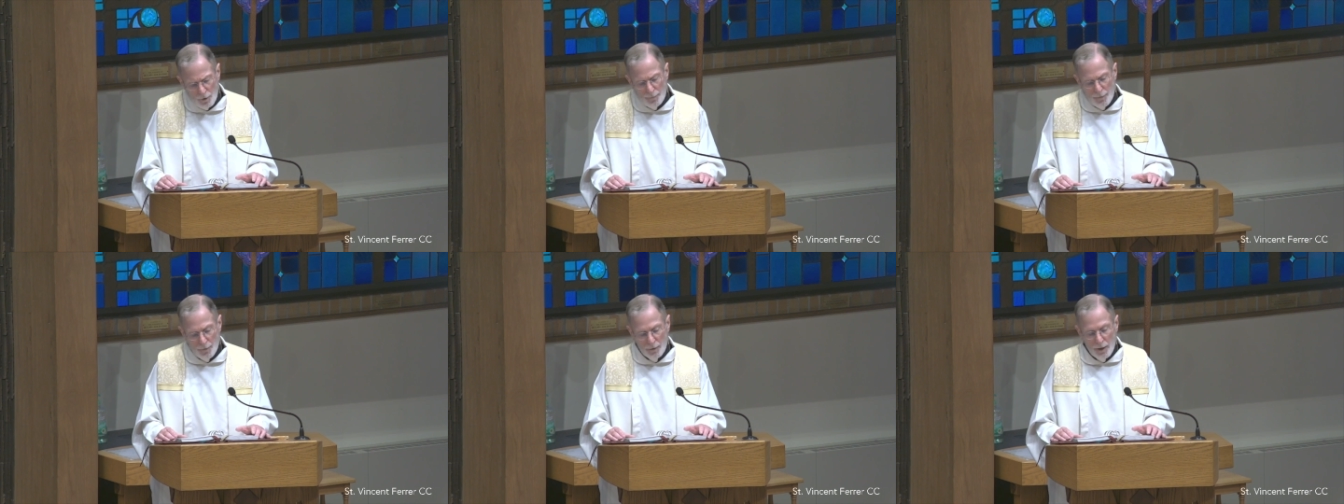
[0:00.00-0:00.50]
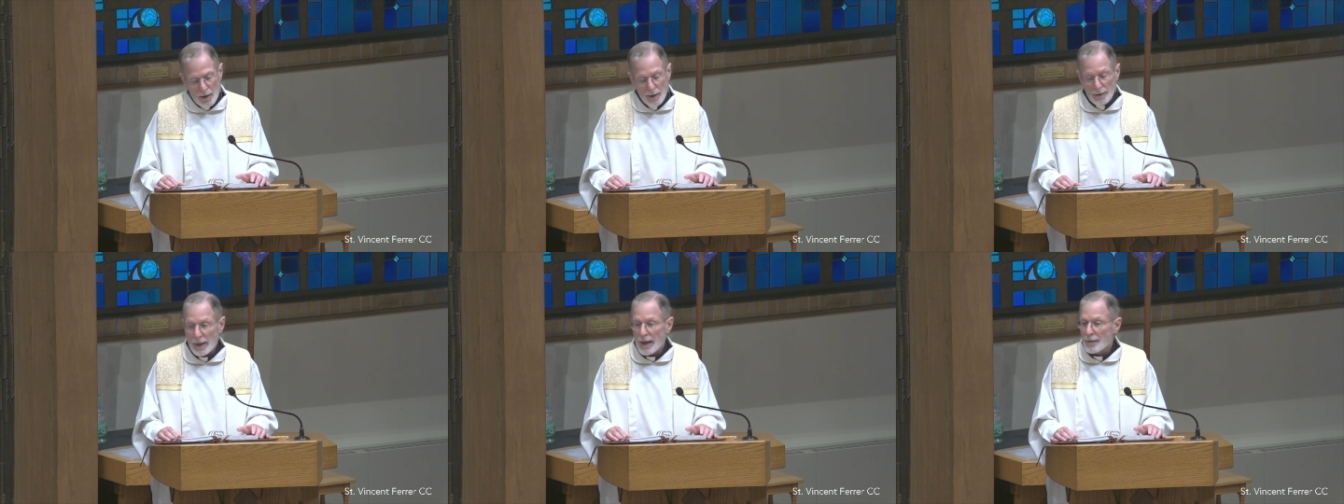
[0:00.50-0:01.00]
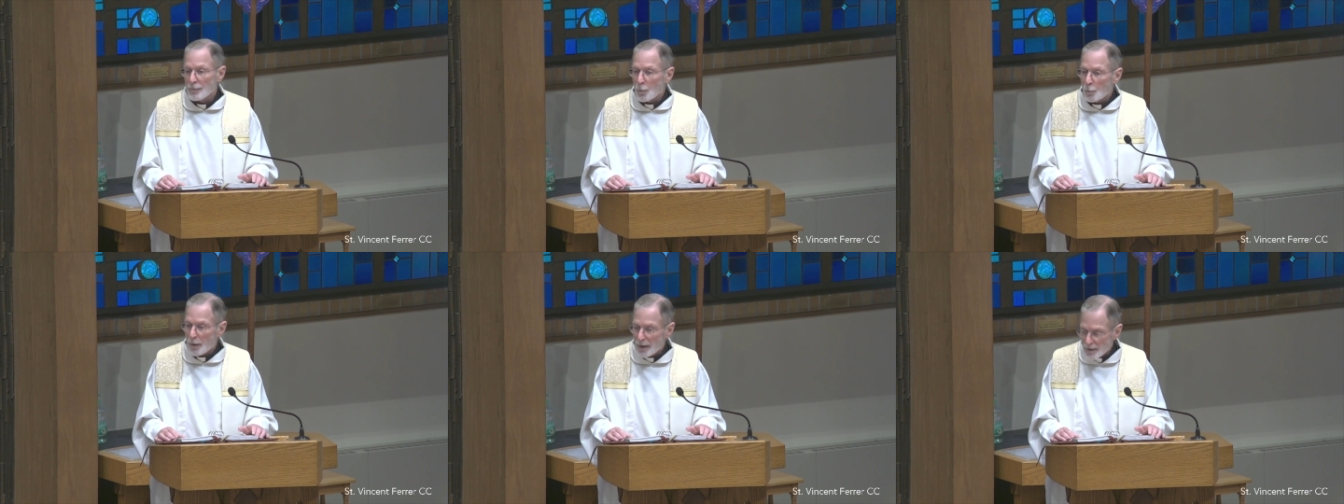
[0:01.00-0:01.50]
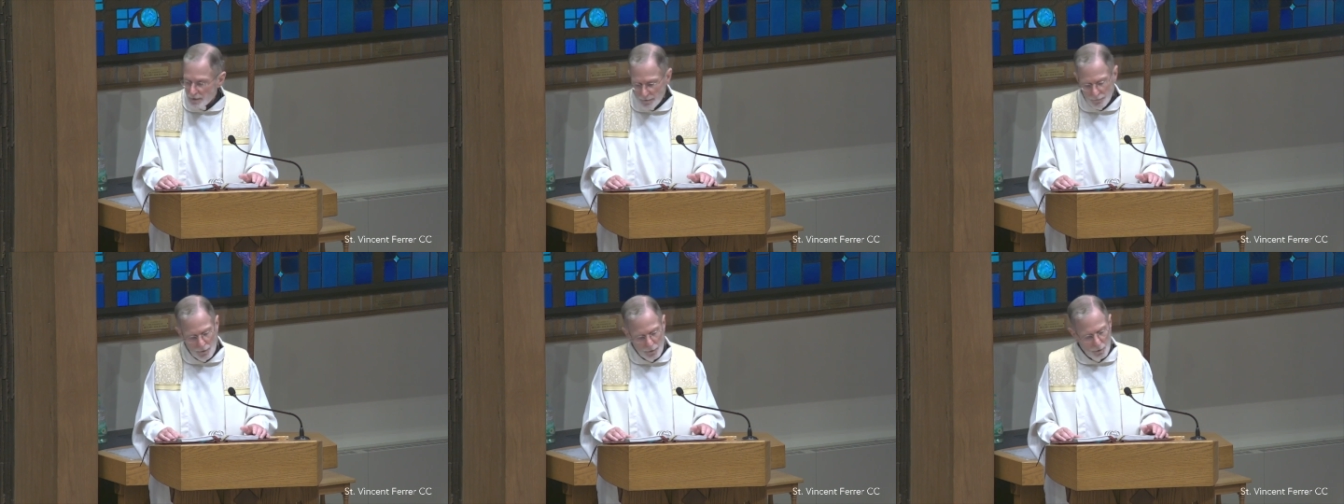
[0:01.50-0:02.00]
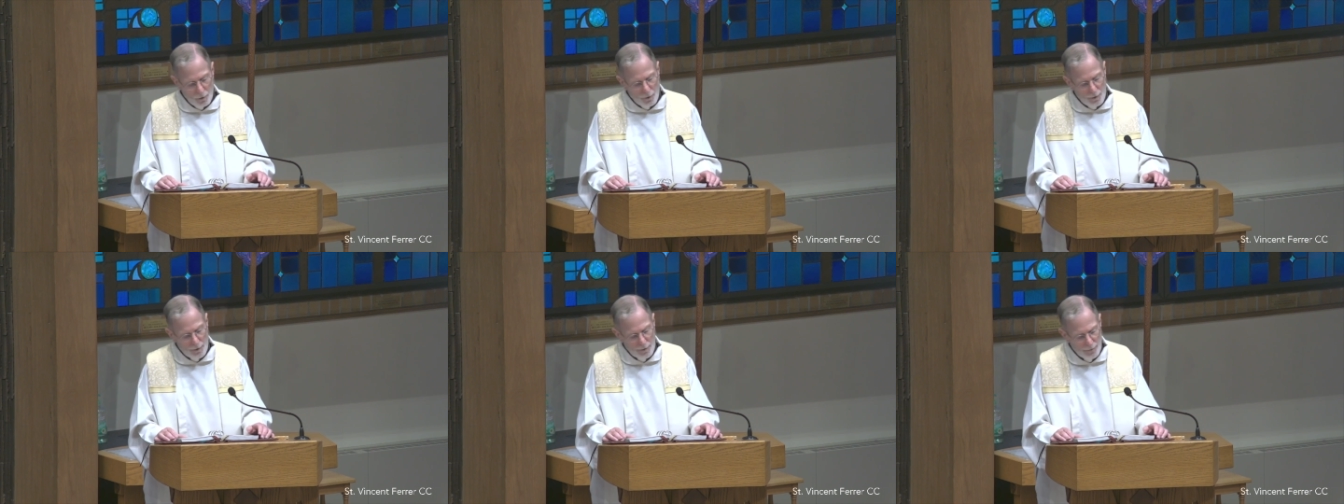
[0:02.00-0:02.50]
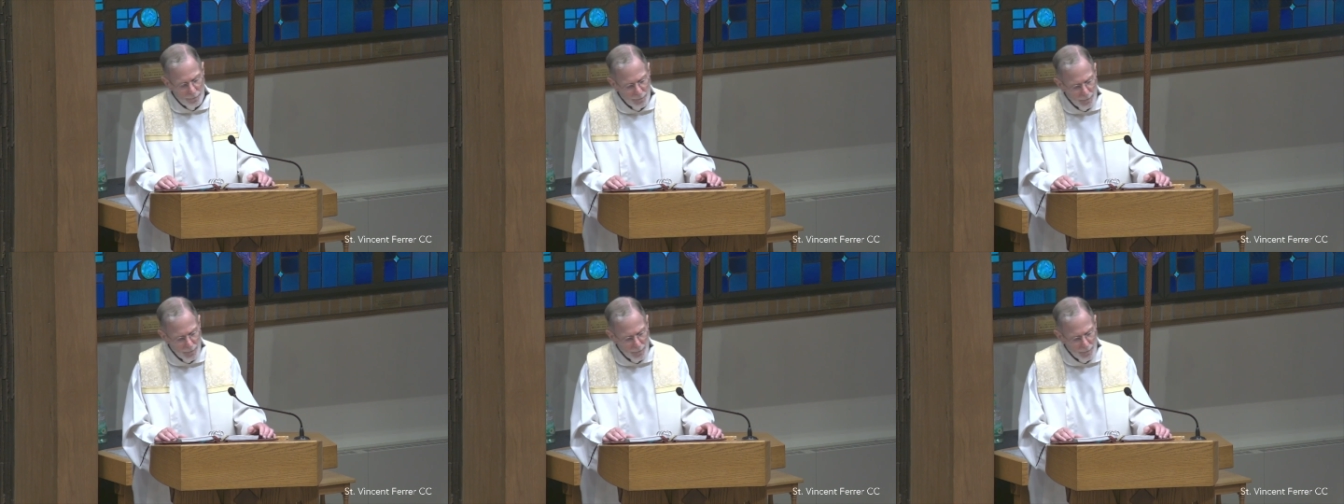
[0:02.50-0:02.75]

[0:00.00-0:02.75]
Lord their God and the ways of the Lord.